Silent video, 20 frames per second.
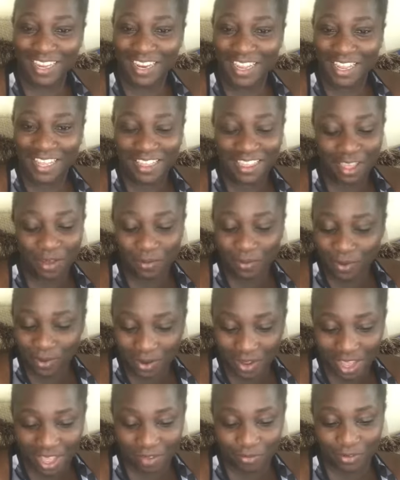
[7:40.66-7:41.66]
They would
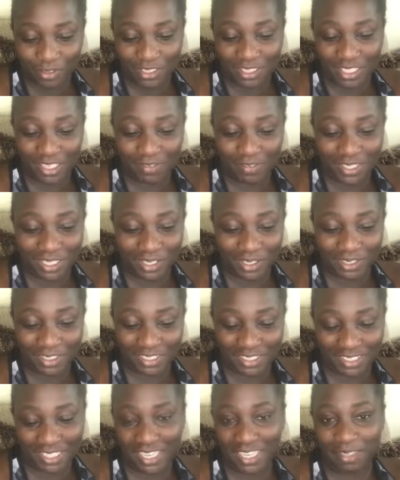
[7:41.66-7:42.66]
not have received a lot of
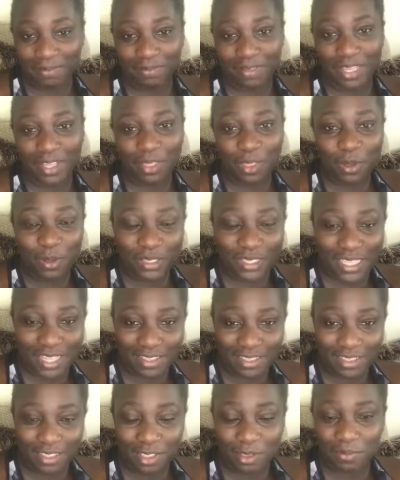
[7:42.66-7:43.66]
time, and those are
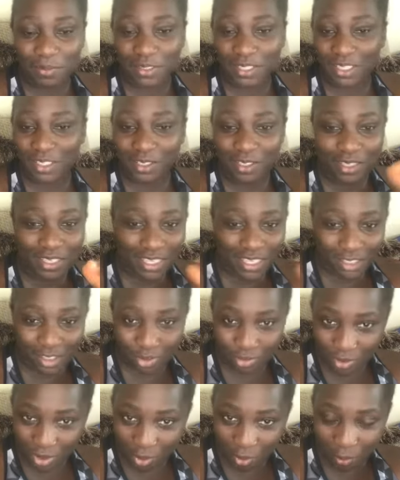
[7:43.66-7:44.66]
the subjects you need to
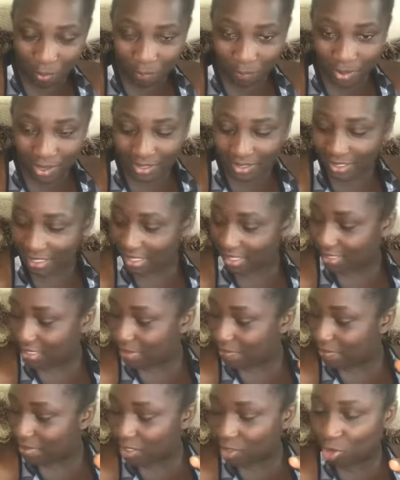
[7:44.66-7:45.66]
recompensate
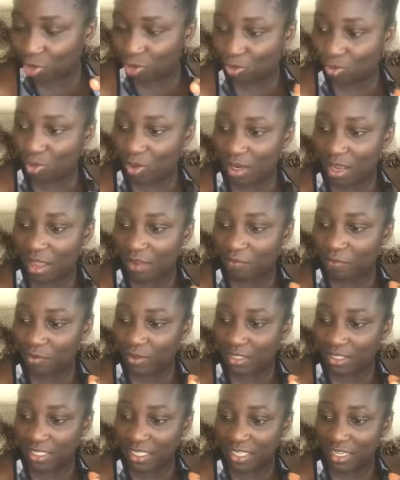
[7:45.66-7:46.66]
and make sure have
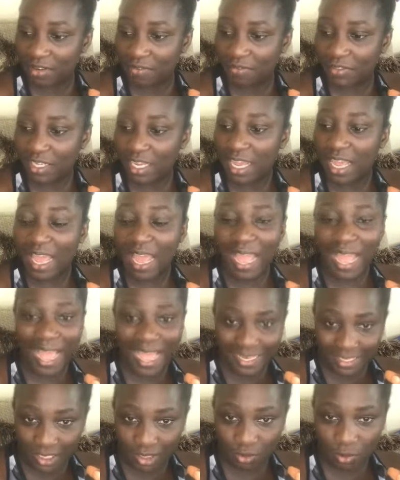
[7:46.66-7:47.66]
received
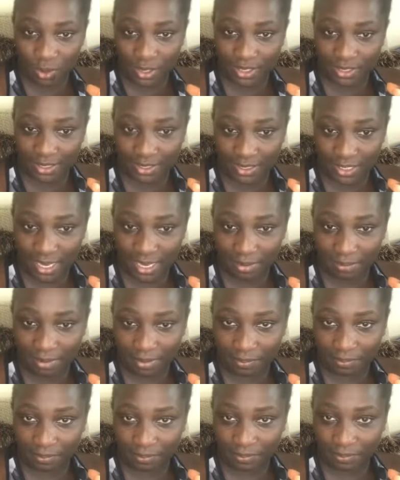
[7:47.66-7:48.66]
adequate timing,
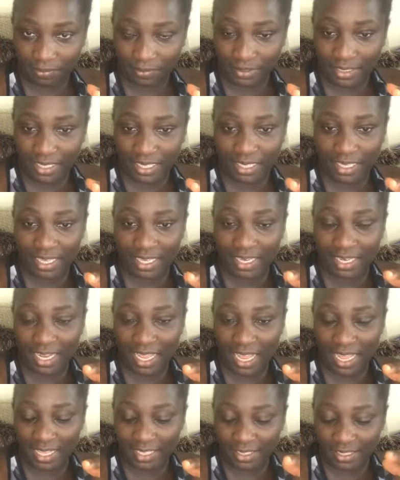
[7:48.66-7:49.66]
that a kid
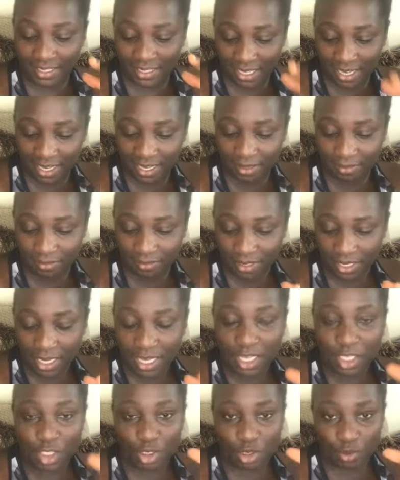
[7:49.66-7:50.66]
has time
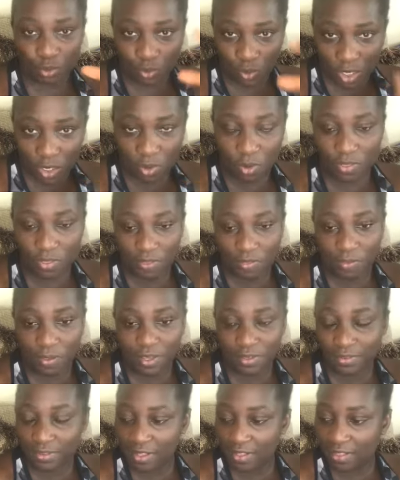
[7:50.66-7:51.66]
to work on the
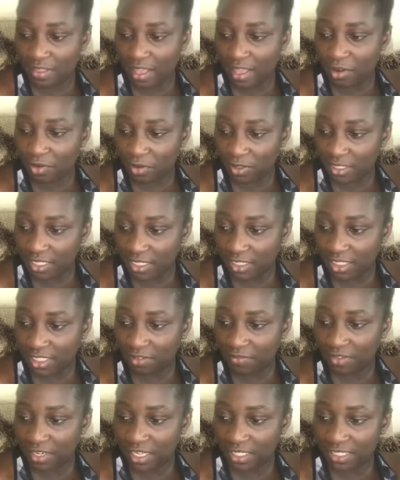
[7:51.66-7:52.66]
things that they are not
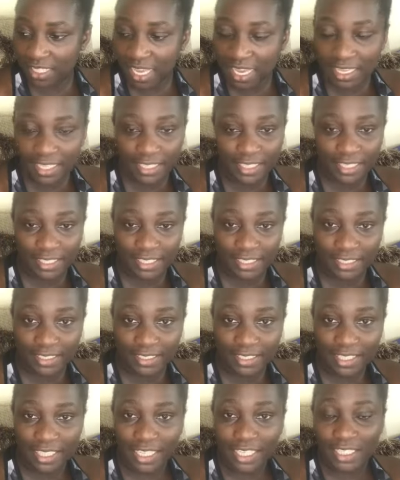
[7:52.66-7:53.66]
achieving as highly in,
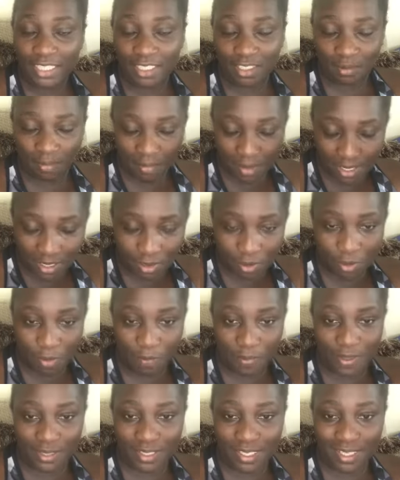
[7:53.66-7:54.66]
to make the
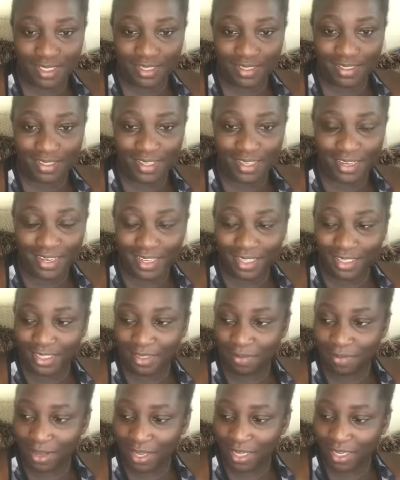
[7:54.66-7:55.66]
compensations they need to
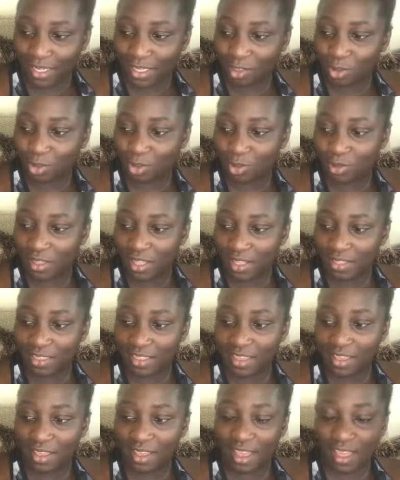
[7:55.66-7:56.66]
make so that
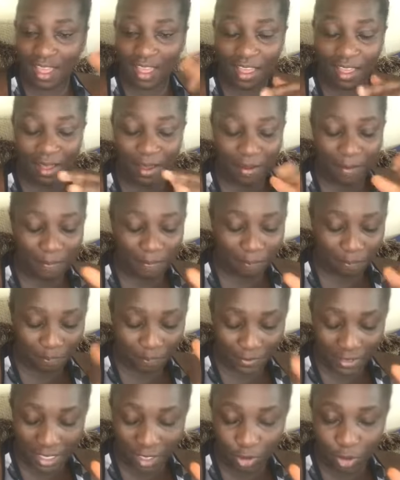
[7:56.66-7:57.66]
their
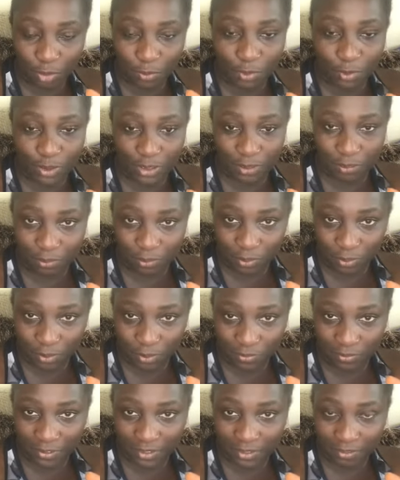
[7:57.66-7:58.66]
output
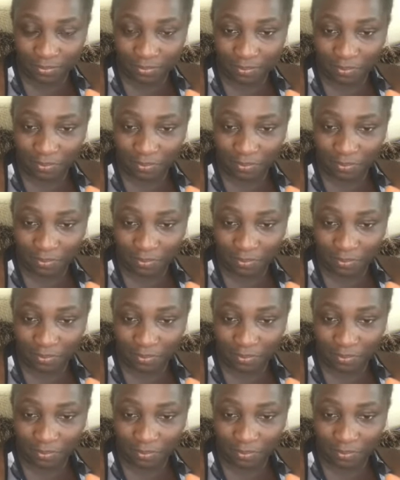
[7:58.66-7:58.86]
improves.